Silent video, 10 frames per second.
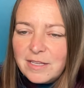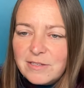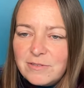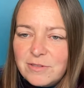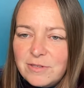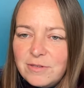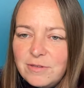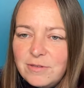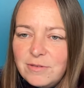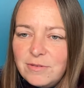
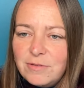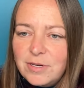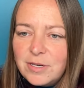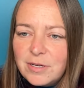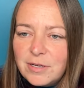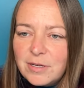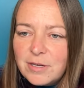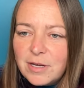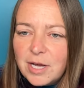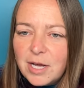You
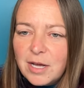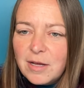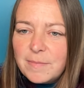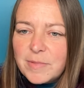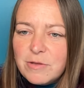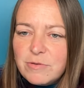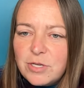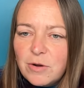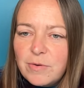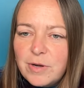
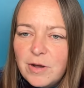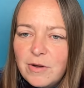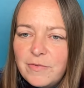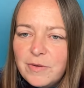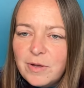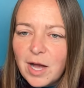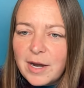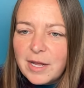don't know if you got